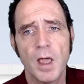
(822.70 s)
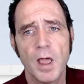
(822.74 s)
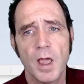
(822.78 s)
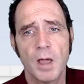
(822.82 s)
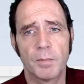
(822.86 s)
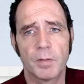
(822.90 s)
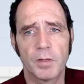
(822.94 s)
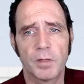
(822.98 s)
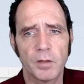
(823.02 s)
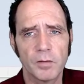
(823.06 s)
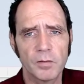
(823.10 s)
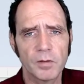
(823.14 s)

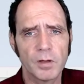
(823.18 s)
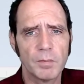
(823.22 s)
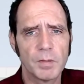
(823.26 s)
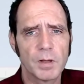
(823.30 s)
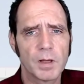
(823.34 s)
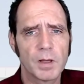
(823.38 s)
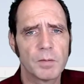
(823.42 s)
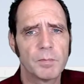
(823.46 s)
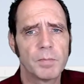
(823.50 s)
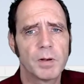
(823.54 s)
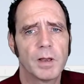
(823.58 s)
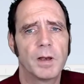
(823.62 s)
But that's going to be
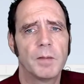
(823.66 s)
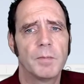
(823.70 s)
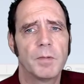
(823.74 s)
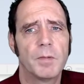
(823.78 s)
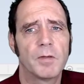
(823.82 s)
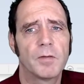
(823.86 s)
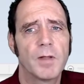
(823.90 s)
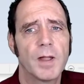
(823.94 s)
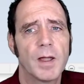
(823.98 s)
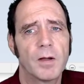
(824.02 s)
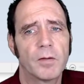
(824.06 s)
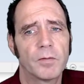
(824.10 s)
completely
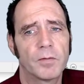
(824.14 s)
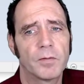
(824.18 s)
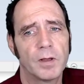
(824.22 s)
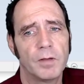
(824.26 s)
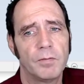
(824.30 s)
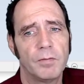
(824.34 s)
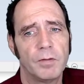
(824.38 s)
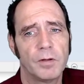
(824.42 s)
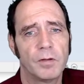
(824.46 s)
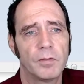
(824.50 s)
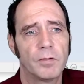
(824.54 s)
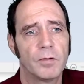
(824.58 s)
missed out
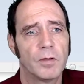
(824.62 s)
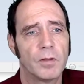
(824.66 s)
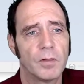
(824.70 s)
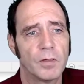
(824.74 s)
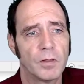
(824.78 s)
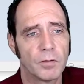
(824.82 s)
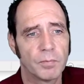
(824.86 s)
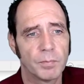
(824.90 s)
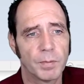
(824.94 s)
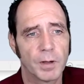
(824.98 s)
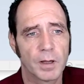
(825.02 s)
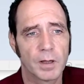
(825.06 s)
if you're just doing
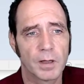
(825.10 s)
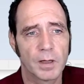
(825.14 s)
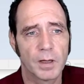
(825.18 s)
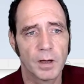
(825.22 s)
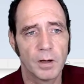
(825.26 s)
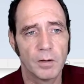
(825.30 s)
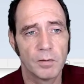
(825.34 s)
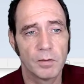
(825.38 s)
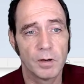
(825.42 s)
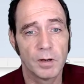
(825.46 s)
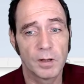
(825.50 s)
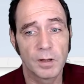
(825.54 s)
this by
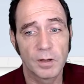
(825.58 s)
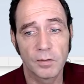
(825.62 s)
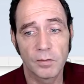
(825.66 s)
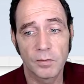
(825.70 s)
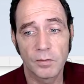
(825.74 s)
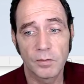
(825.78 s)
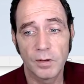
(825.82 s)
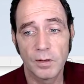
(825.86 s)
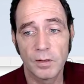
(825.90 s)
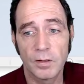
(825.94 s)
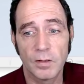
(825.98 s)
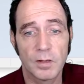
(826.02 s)
code. And you can
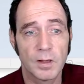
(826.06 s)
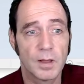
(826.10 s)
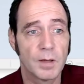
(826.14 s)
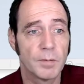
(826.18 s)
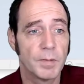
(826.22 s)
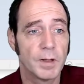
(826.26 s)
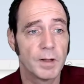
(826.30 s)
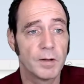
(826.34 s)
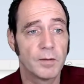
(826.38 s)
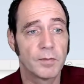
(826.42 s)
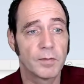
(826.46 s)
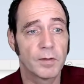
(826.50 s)
see that the
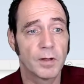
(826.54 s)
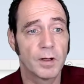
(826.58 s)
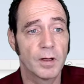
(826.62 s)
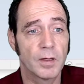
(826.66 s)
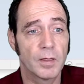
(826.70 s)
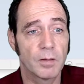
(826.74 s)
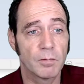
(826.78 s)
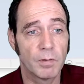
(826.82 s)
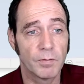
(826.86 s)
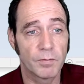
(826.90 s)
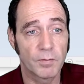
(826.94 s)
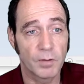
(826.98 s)
image
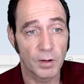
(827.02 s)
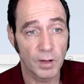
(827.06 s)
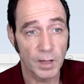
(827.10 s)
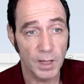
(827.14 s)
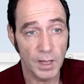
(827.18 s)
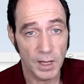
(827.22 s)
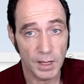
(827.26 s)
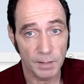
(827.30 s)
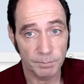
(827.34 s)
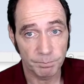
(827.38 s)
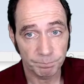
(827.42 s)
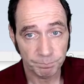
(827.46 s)
that we've got
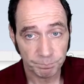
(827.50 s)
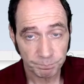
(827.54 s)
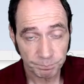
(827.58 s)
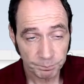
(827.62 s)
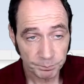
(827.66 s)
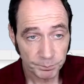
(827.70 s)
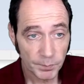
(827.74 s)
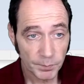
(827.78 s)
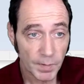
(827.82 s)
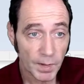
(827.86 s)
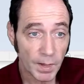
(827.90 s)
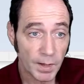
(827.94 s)
here
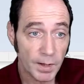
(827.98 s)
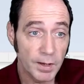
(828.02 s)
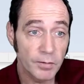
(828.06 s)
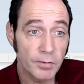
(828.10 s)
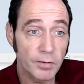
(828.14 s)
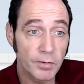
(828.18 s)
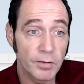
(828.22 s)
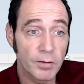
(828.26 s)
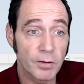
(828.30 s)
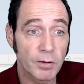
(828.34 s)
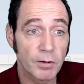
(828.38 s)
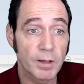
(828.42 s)

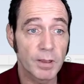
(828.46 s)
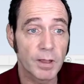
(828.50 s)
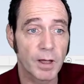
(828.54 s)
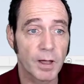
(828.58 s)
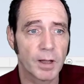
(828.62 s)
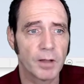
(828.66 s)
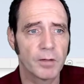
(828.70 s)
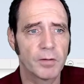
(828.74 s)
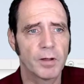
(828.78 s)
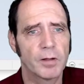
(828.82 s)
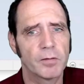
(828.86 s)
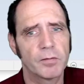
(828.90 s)
isn't doing that.
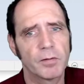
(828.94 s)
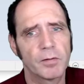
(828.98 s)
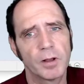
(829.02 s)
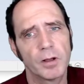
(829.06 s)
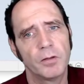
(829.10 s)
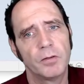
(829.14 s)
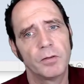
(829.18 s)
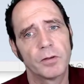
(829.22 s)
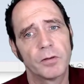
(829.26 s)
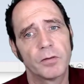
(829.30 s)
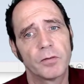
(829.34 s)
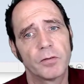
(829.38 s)
It actually
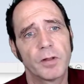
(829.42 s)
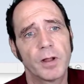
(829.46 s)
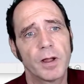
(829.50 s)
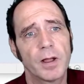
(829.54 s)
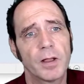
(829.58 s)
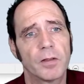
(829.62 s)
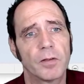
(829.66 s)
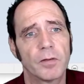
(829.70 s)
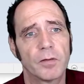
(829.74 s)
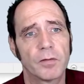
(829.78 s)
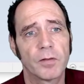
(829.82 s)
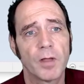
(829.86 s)

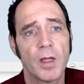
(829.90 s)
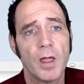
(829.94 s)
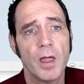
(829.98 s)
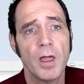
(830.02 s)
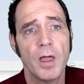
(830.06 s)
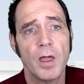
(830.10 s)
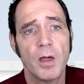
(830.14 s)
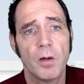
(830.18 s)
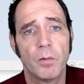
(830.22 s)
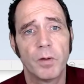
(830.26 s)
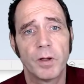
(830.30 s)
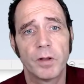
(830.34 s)
understands
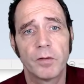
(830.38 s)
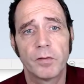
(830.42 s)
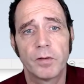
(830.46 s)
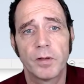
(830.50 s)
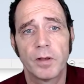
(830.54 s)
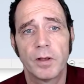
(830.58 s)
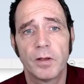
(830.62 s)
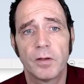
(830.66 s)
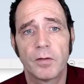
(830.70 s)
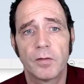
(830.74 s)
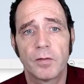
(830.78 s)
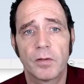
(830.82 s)
which
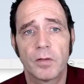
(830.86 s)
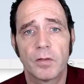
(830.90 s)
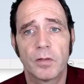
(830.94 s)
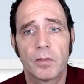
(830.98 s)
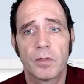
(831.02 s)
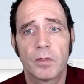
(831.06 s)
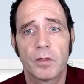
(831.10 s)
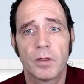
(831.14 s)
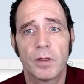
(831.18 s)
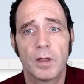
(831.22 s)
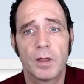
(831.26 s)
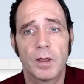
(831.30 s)
is
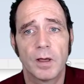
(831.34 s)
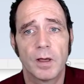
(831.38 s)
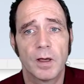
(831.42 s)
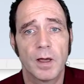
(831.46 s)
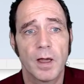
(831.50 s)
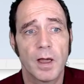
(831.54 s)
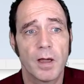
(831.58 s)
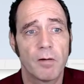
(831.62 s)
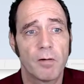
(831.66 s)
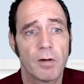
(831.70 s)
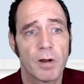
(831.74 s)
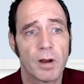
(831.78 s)
the
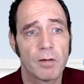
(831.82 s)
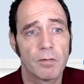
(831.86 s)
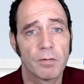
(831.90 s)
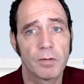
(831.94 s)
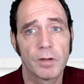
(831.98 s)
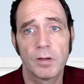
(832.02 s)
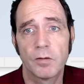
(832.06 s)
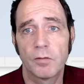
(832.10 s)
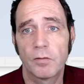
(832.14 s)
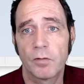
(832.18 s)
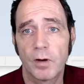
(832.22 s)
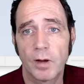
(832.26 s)
area of
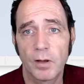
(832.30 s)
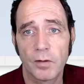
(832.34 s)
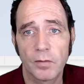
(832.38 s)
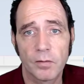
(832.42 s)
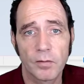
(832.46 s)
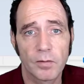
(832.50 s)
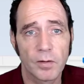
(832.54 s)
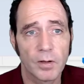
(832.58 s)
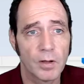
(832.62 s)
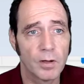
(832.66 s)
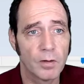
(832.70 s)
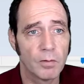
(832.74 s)

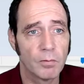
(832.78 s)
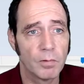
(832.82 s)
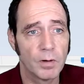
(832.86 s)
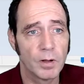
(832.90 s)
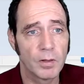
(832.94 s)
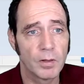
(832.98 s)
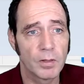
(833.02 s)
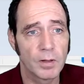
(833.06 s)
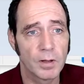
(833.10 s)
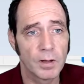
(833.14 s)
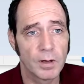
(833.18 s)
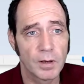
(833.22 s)
interest
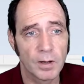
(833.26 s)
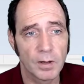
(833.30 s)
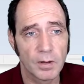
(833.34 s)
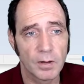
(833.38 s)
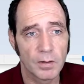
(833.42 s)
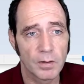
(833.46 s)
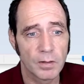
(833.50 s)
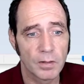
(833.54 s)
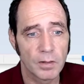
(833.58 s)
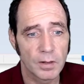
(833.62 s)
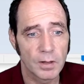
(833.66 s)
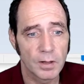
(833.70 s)
within
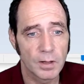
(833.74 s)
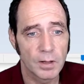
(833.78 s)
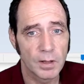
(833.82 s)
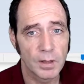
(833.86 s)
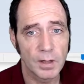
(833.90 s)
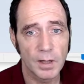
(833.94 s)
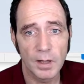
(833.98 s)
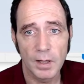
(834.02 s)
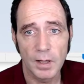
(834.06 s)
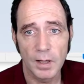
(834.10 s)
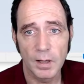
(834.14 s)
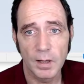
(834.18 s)
the
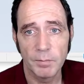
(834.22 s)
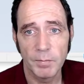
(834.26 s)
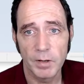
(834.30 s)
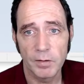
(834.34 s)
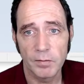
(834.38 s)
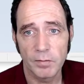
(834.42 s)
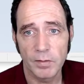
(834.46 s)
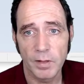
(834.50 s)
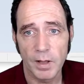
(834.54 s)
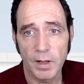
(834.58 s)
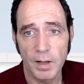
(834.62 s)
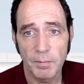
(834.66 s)

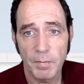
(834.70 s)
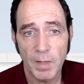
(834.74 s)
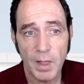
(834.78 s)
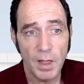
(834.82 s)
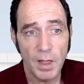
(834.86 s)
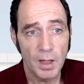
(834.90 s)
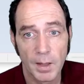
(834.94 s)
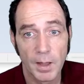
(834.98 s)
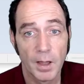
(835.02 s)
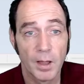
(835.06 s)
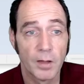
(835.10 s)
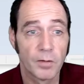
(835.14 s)
image there.
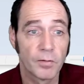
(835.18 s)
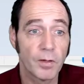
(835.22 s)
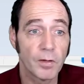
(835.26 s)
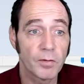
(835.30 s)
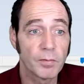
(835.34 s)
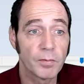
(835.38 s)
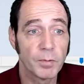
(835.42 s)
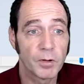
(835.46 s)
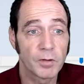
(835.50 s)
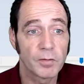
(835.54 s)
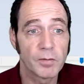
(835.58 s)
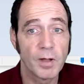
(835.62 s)
So that's a
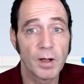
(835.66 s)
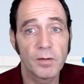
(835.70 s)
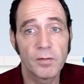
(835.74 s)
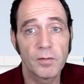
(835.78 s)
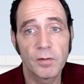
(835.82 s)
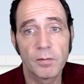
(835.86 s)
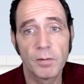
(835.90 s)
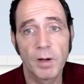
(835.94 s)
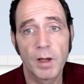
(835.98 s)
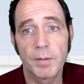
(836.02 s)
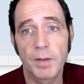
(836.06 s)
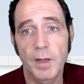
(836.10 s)
much nicer
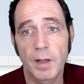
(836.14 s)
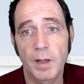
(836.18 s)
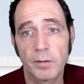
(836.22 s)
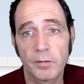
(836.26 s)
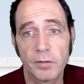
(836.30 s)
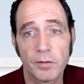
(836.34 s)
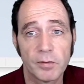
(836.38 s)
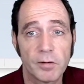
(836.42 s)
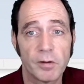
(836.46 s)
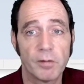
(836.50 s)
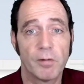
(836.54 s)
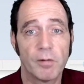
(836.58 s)
way of being able
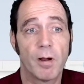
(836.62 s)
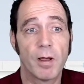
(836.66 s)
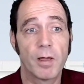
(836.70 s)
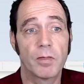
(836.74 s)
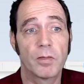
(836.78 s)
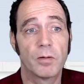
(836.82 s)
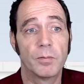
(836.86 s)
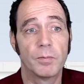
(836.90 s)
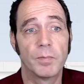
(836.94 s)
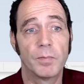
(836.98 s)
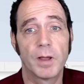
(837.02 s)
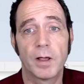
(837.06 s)
to generate
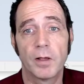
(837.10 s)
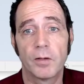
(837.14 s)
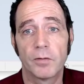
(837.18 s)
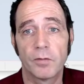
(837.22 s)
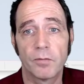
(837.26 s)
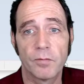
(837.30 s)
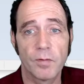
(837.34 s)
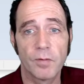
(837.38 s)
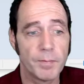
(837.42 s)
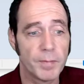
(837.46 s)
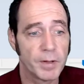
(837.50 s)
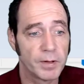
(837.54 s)
thumbnails
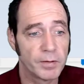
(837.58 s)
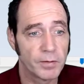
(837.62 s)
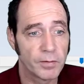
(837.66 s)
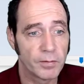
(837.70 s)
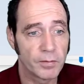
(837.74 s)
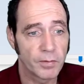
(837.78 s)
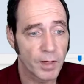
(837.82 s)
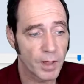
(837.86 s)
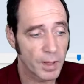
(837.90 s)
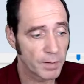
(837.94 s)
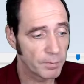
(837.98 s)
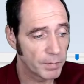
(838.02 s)
of images
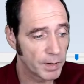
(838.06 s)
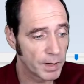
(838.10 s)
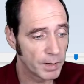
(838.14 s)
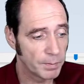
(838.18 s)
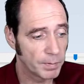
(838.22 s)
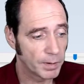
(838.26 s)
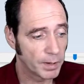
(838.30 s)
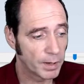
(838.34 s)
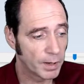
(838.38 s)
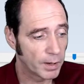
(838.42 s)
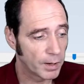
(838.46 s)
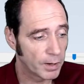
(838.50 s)
that
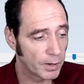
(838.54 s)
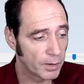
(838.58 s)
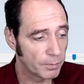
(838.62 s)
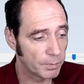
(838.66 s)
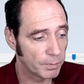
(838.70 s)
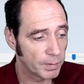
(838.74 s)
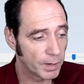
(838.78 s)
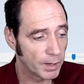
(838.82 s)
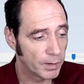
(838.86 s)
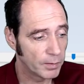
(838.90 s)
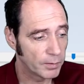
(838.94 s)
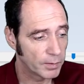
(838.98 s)
people are
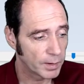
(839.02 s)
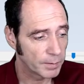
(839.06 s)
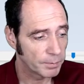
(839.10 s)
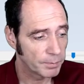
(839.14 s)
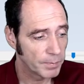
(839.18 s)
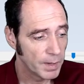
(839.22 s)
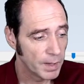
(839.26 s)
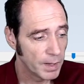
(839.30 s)
uploading.